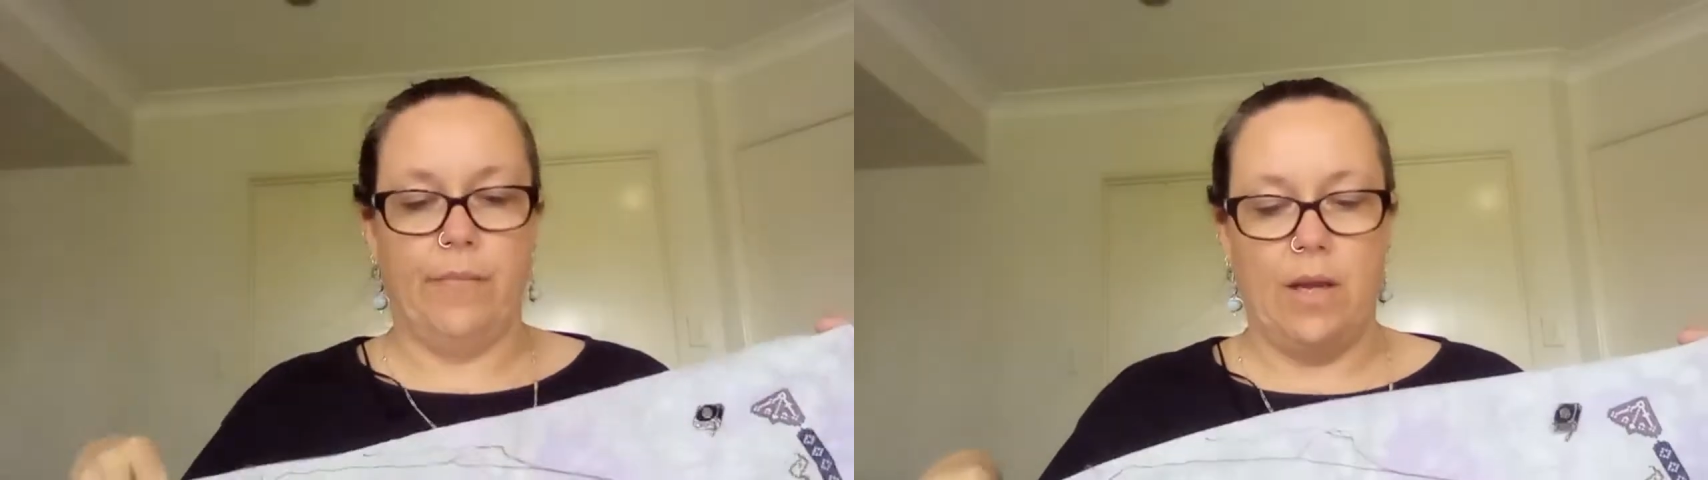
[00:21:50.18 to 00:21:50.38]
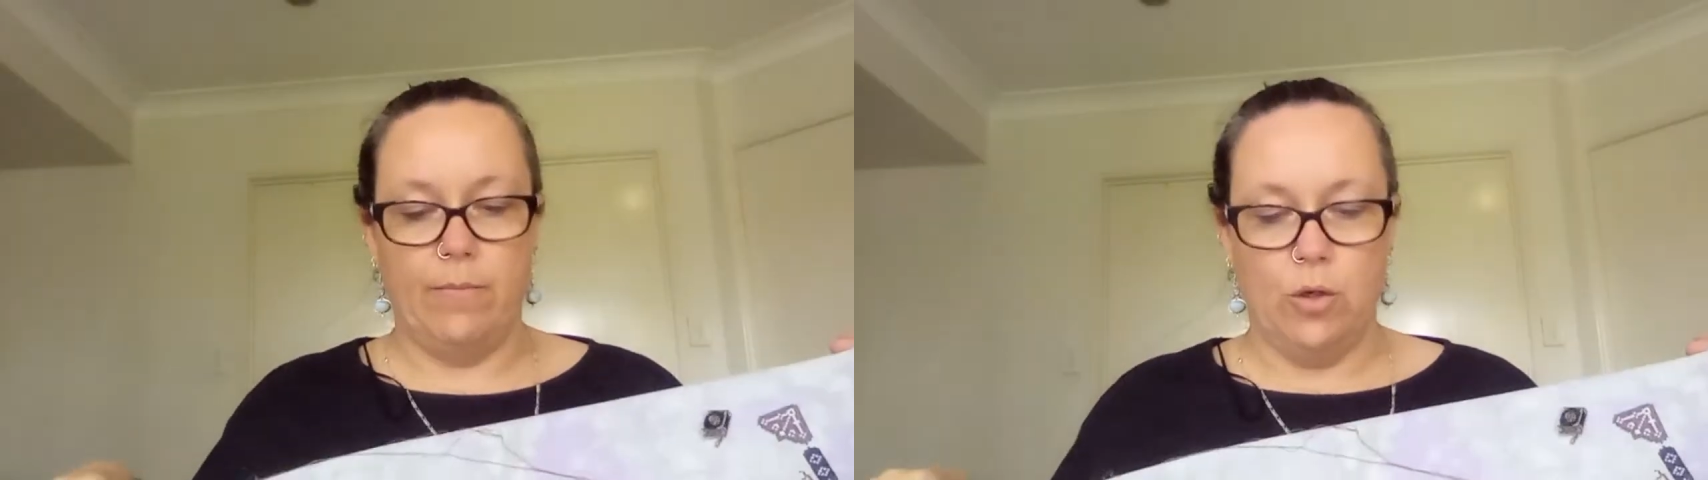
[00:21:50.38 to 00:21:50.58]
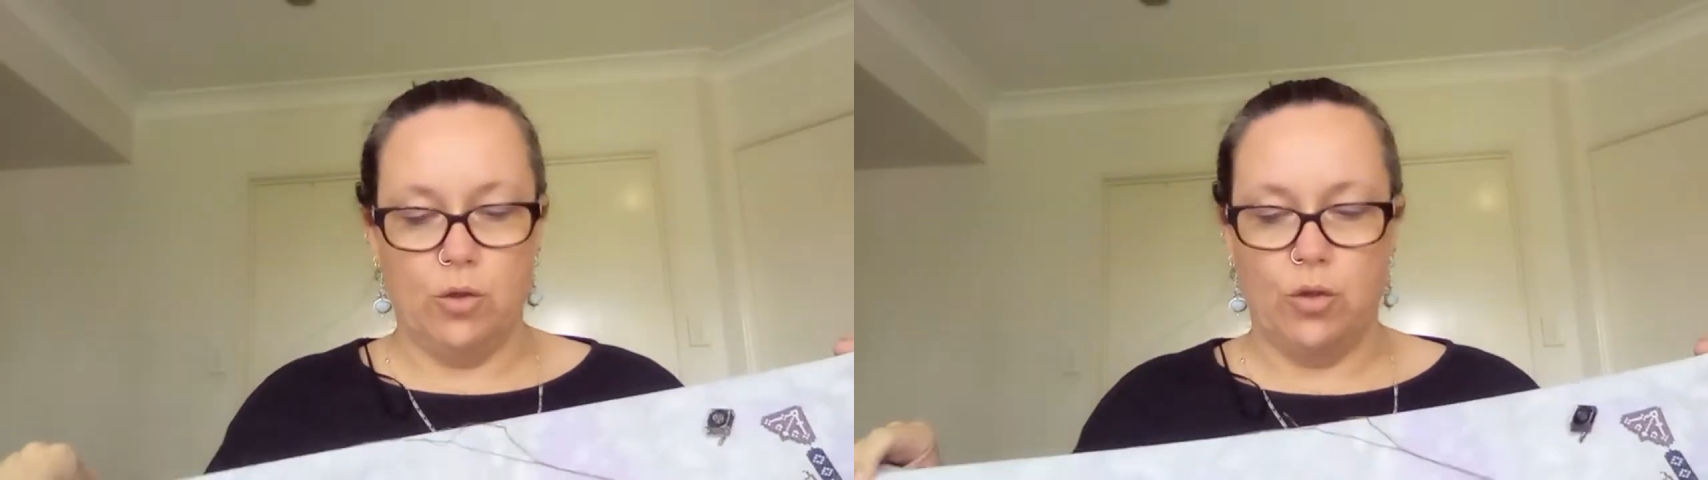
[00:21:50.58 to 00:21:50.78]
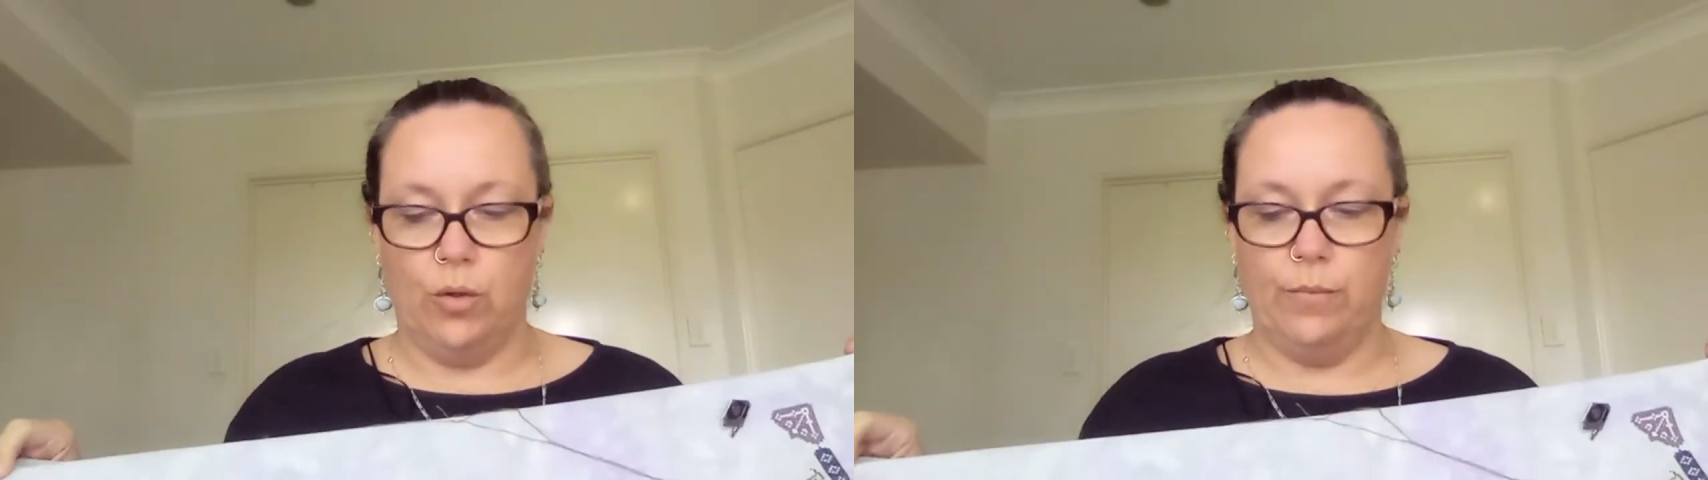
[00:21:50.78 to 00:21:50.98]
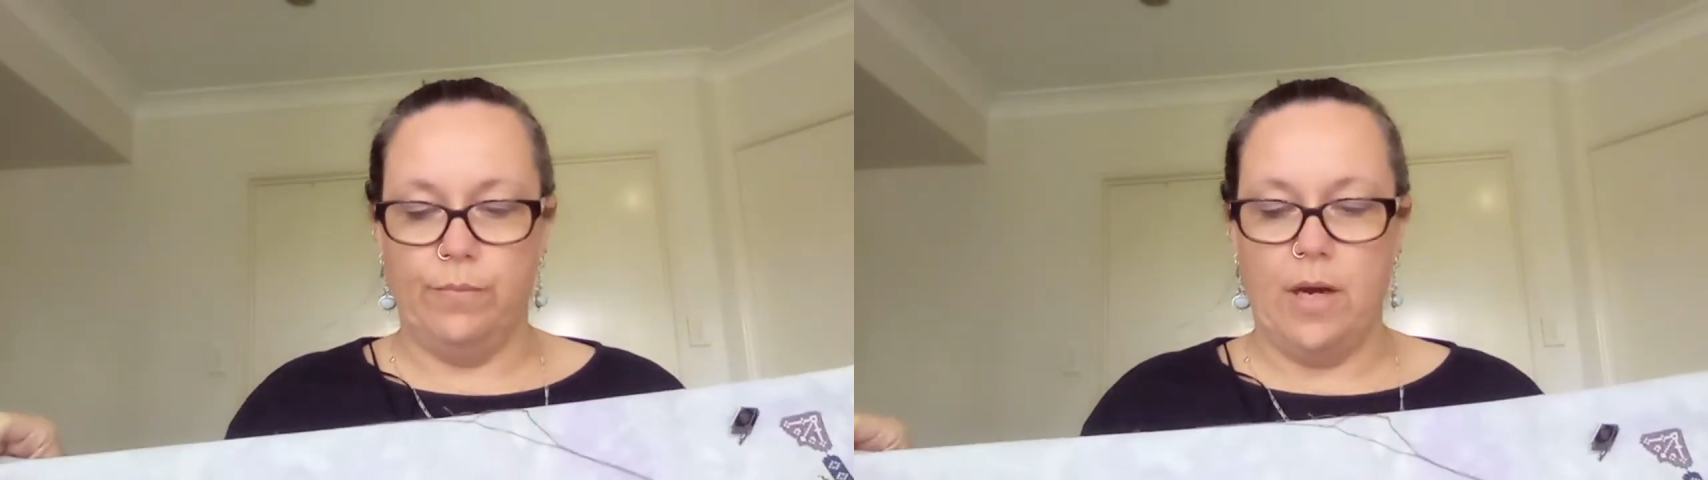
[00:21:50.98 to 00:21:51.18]
not
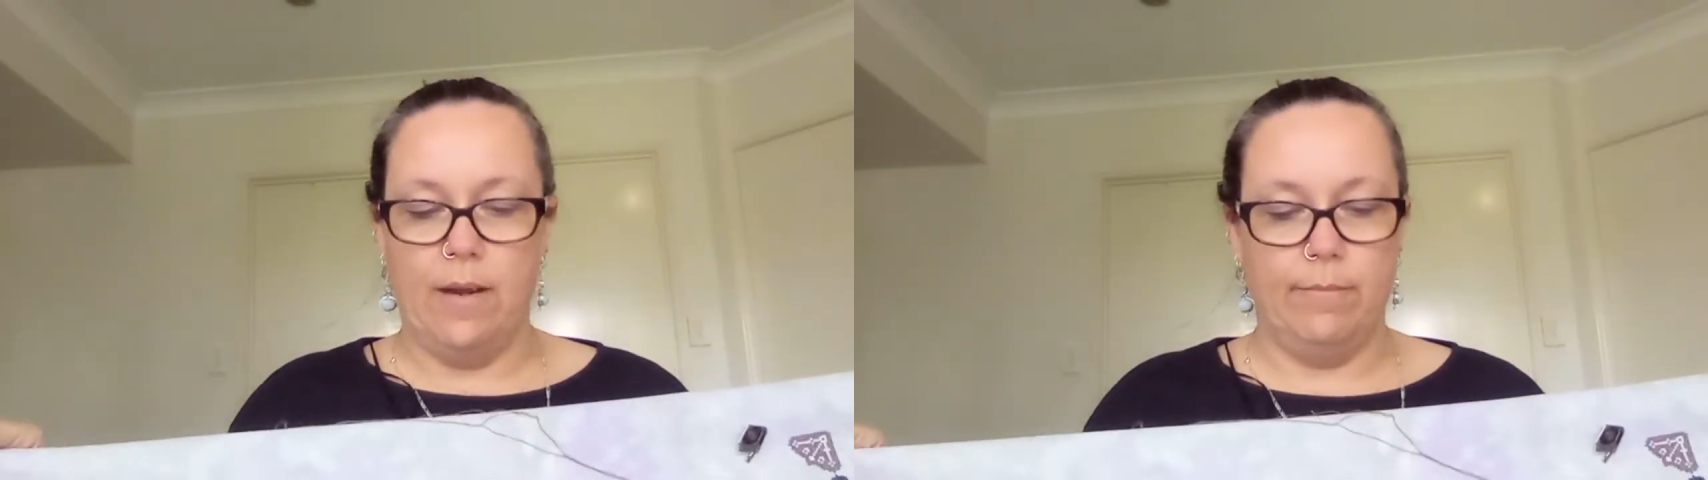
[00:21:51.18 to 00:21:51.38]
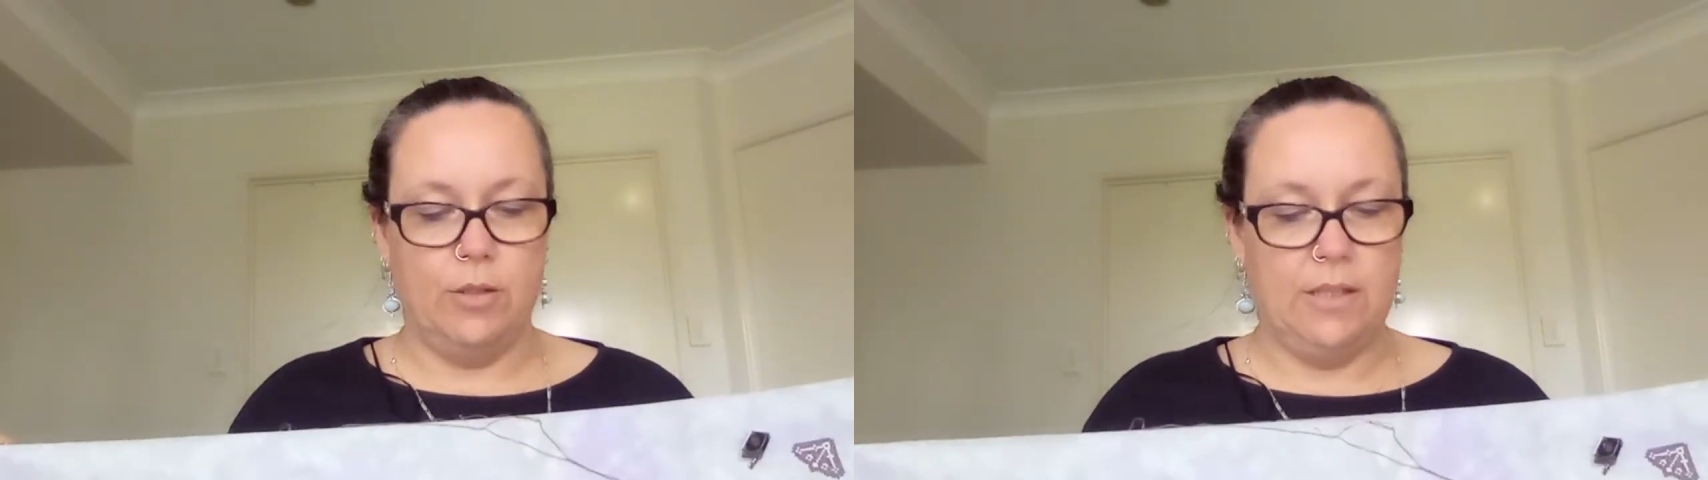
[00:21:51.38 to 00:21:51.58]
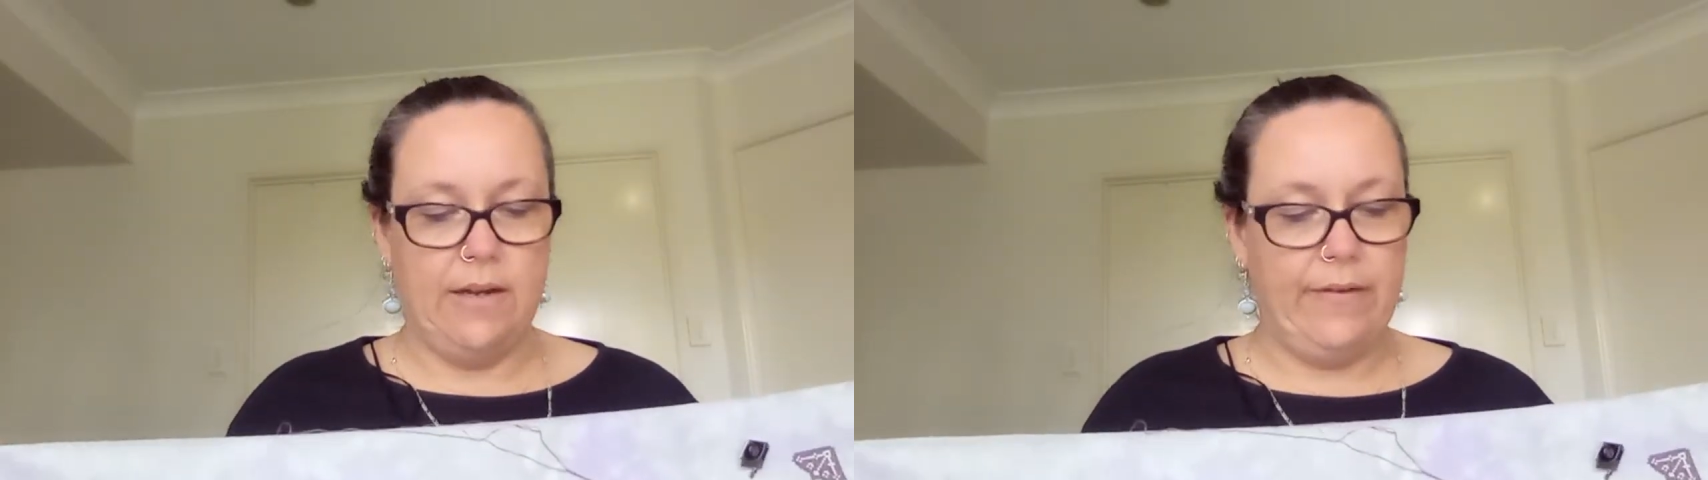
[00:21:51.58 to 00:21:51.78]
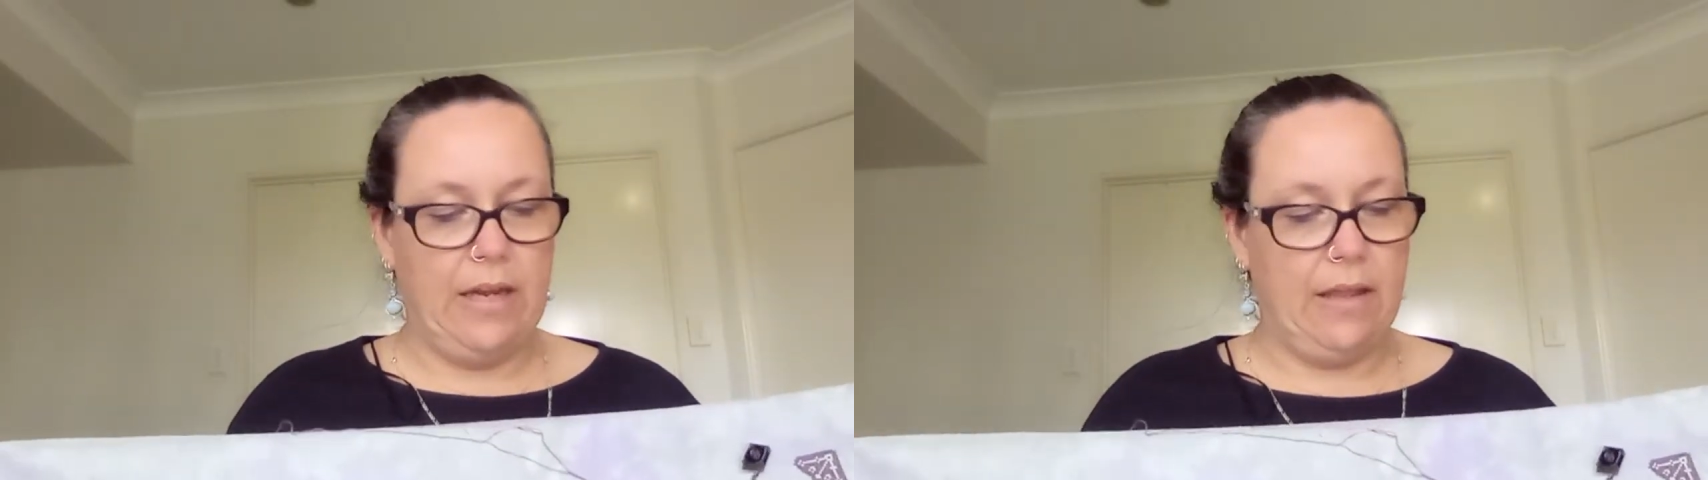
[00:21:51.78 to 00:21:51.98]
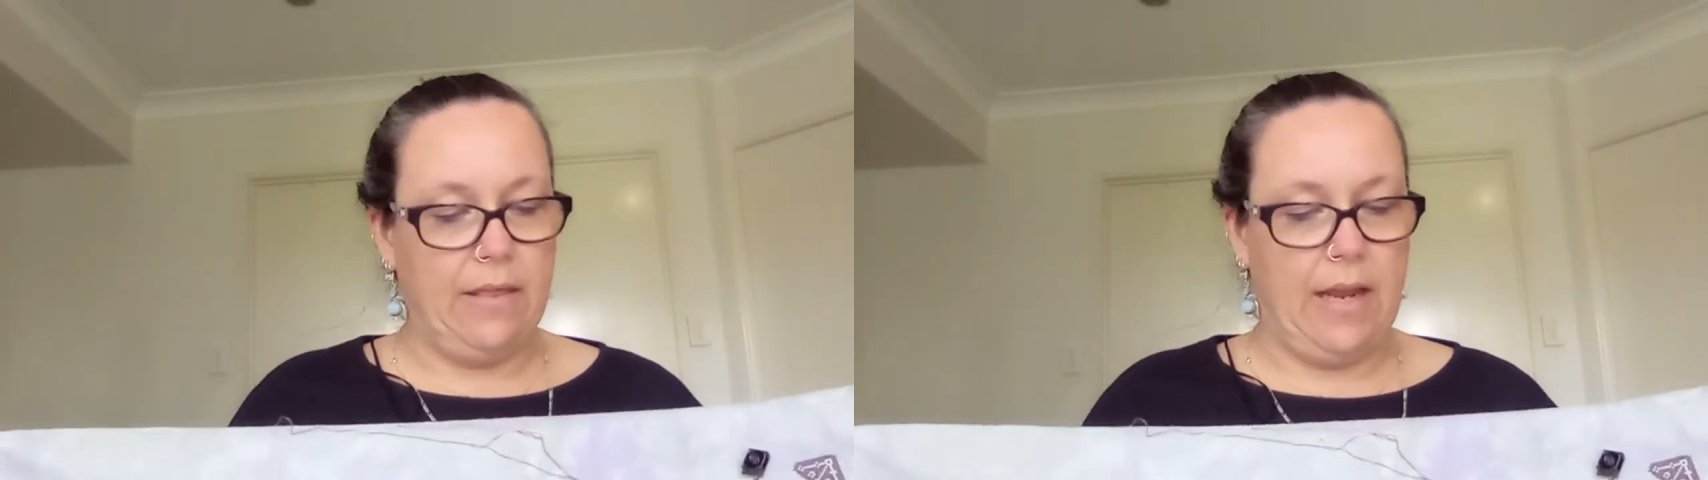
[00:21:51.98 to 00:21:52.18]
sure. I'm just having
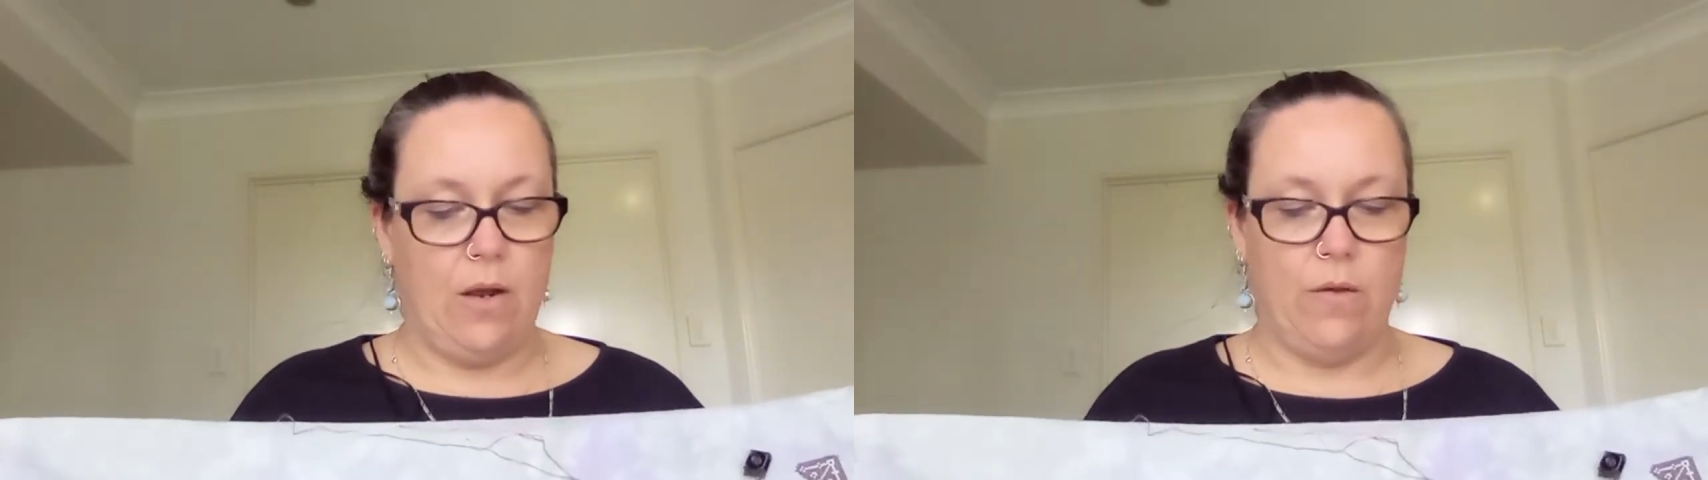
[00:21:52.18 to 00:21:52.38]
a think